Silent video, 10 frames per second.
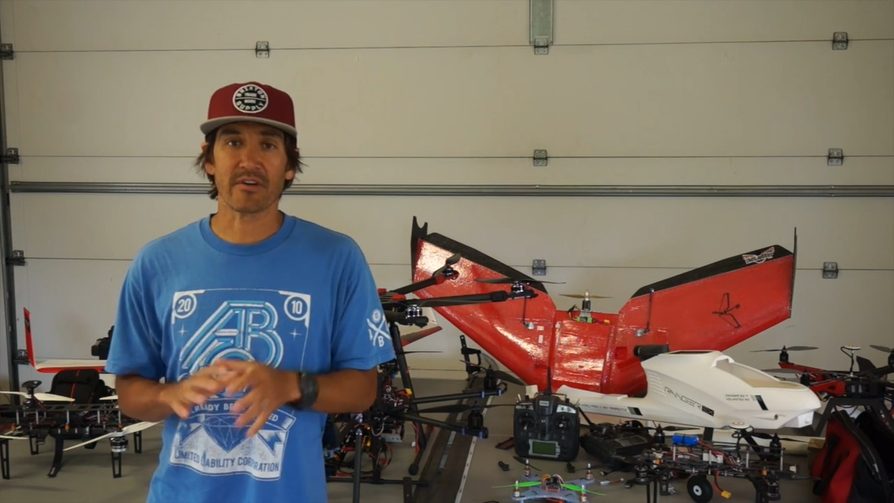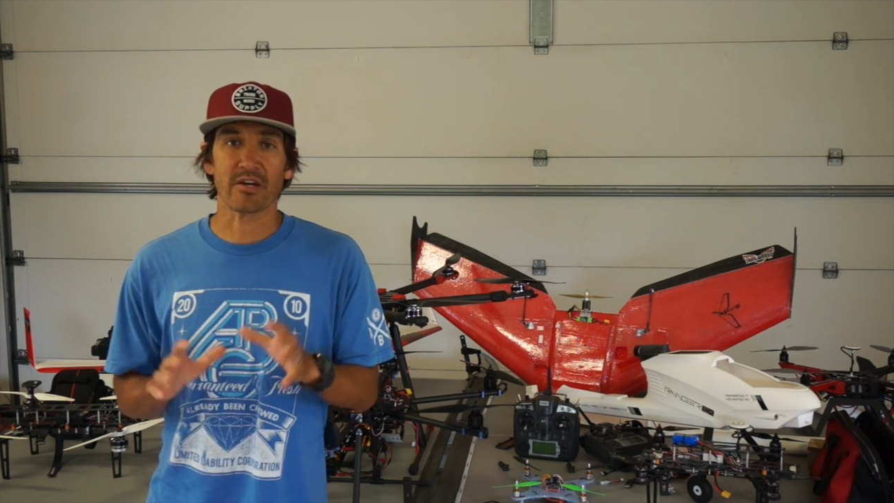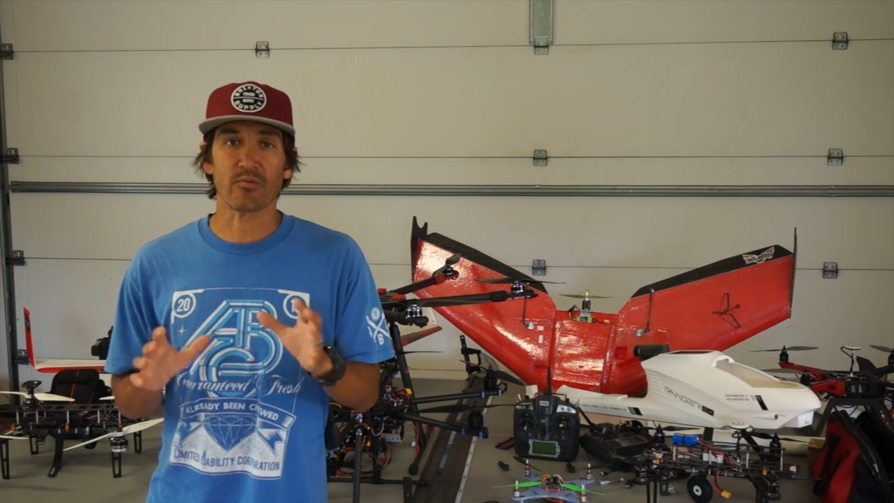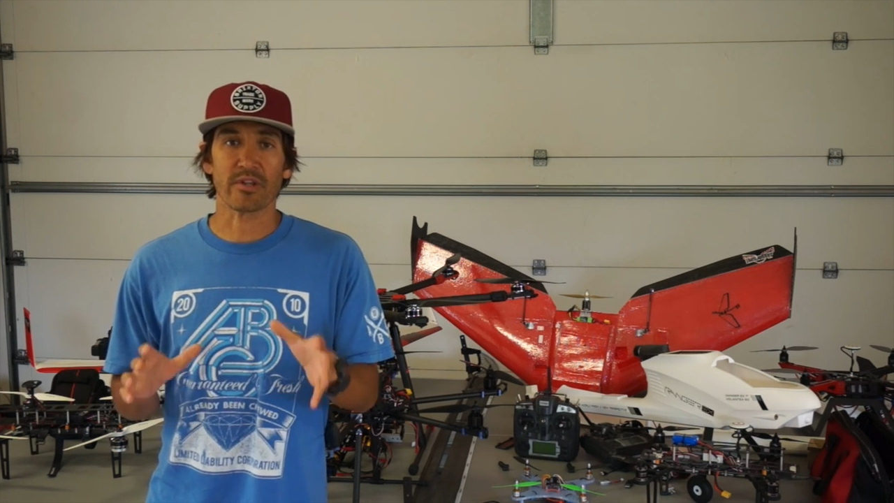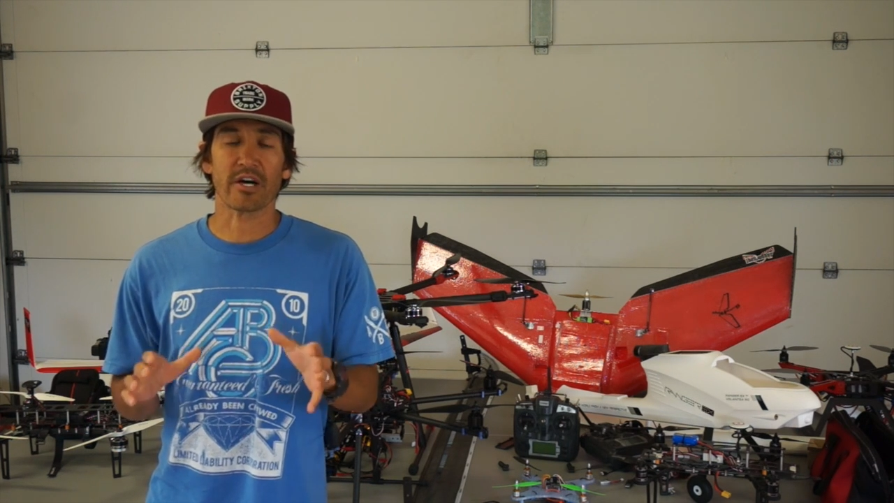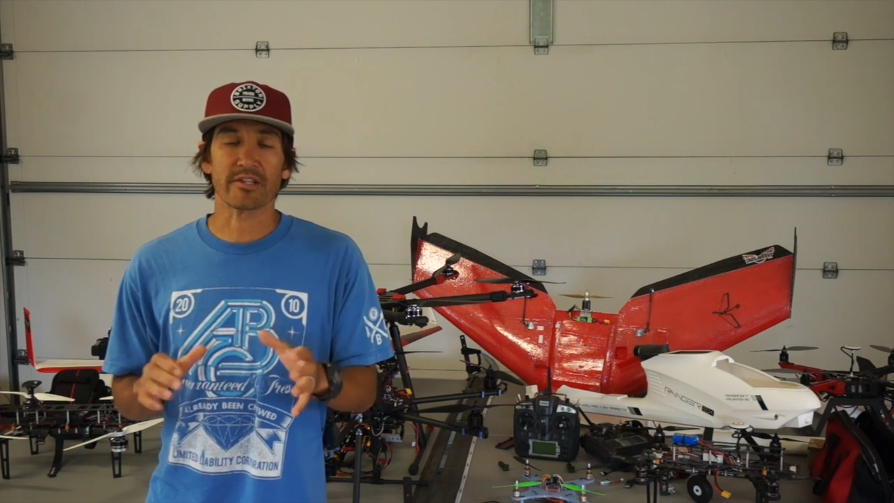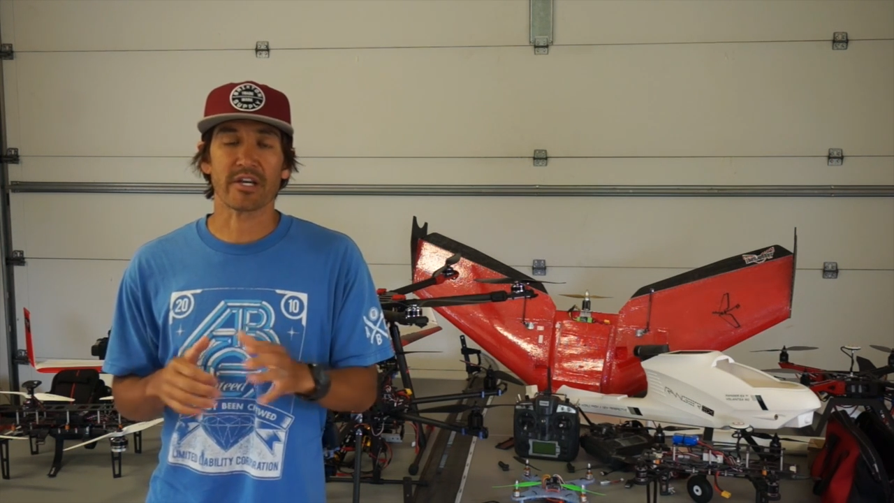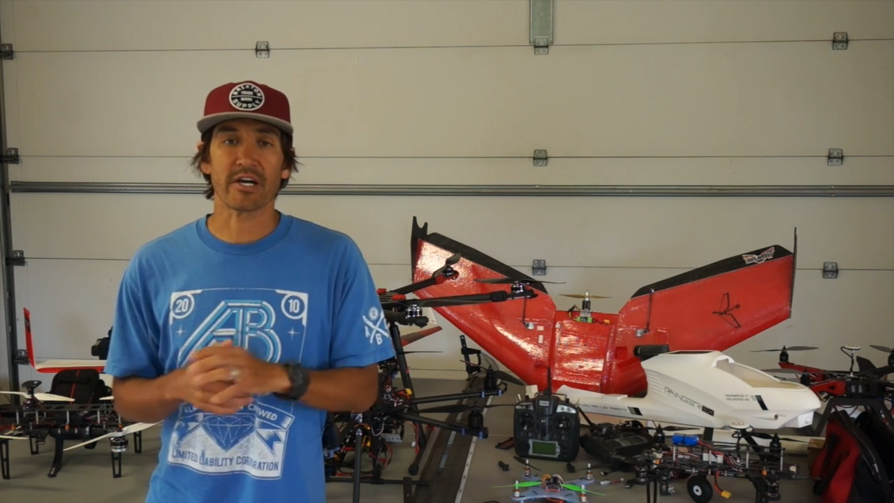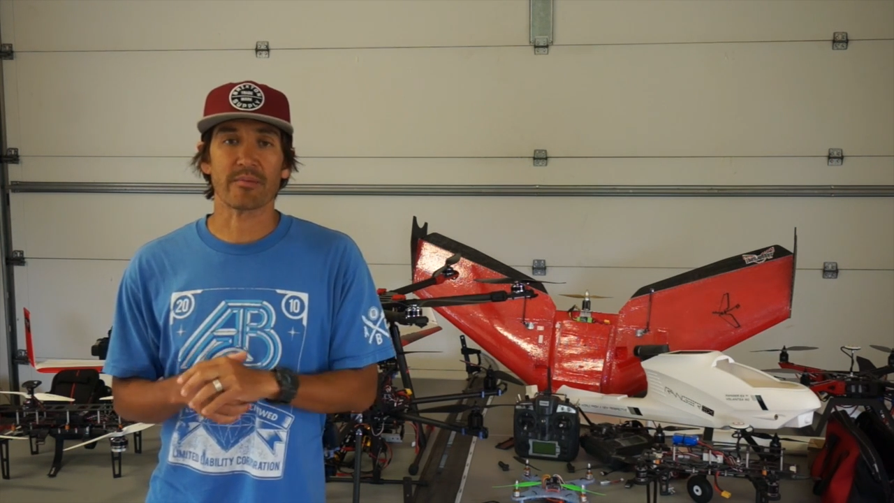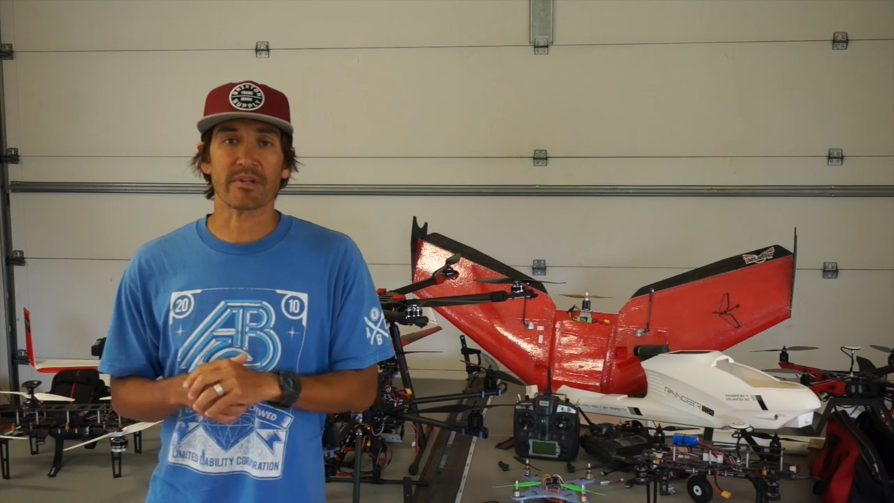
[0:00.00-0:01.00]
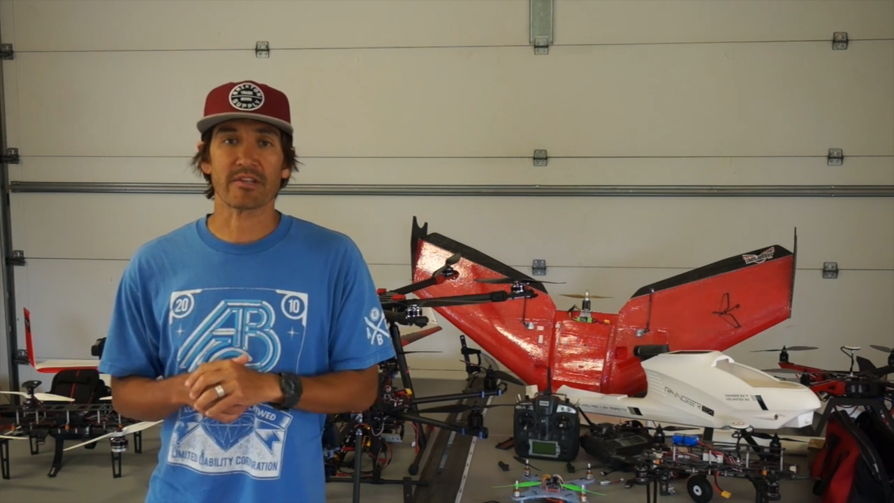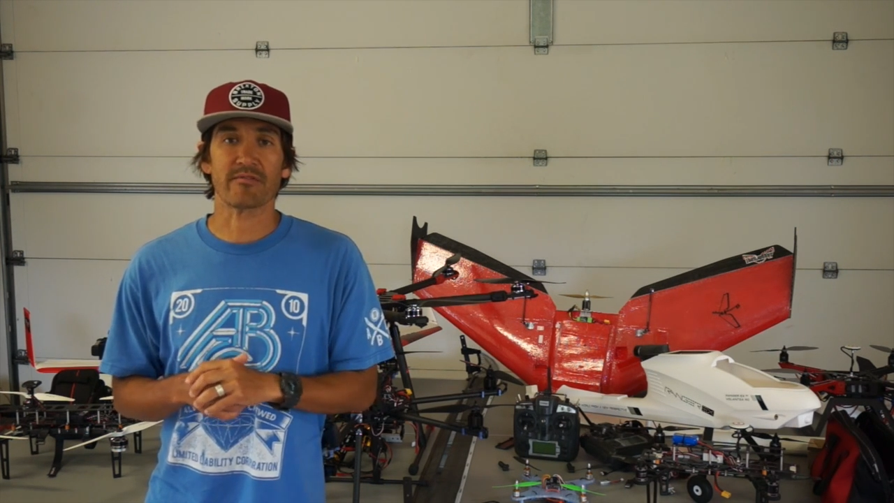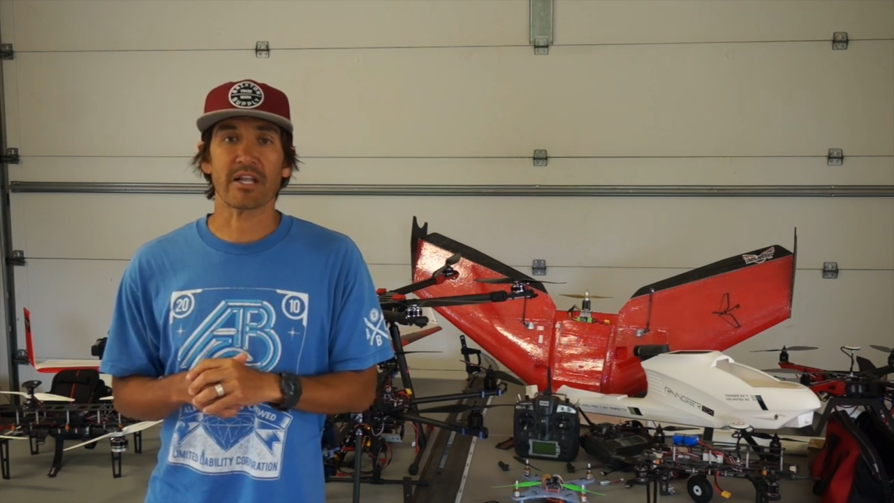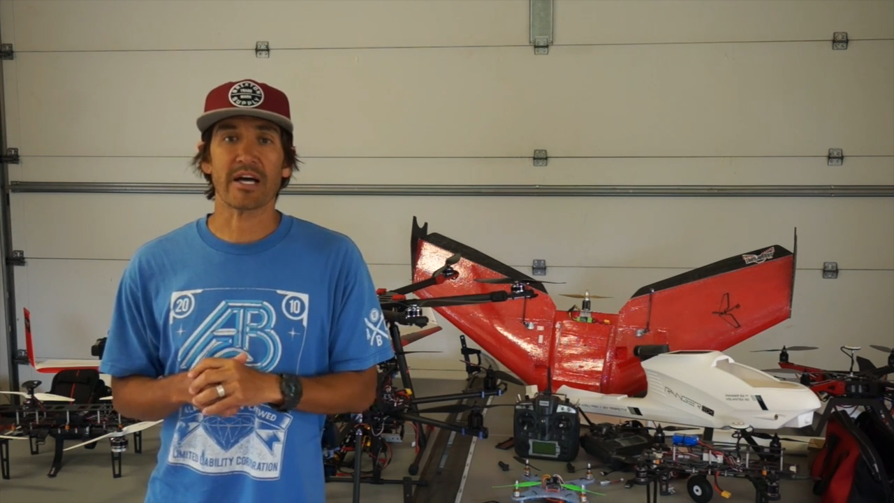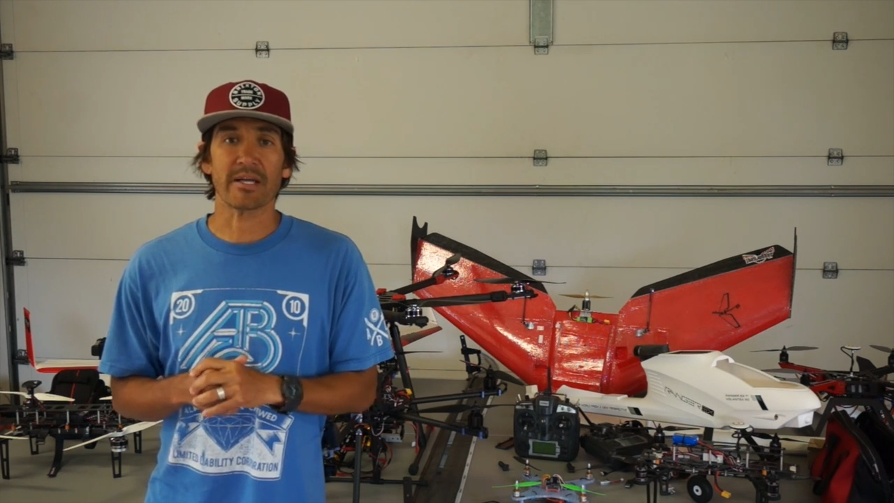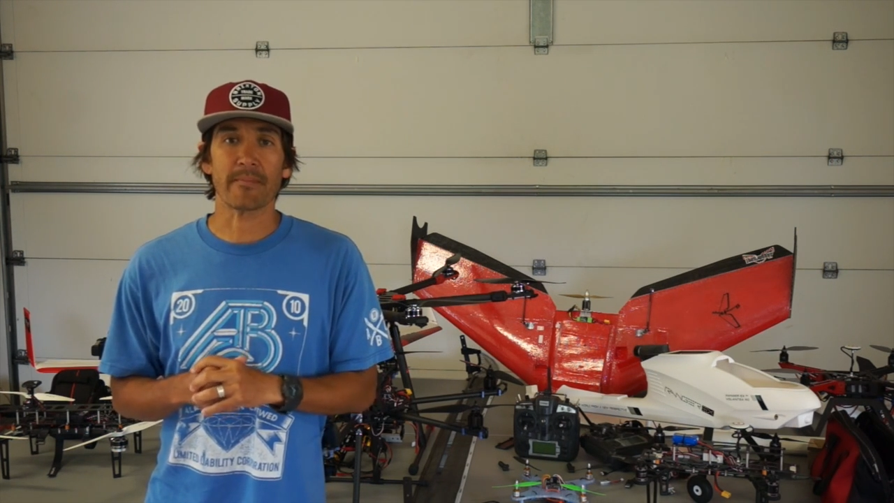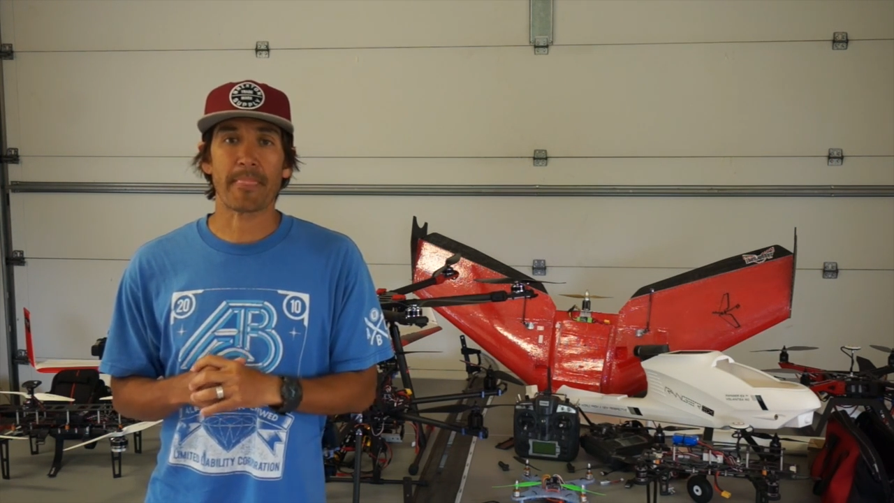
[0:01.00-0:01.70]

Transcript: fun with autonomous flight.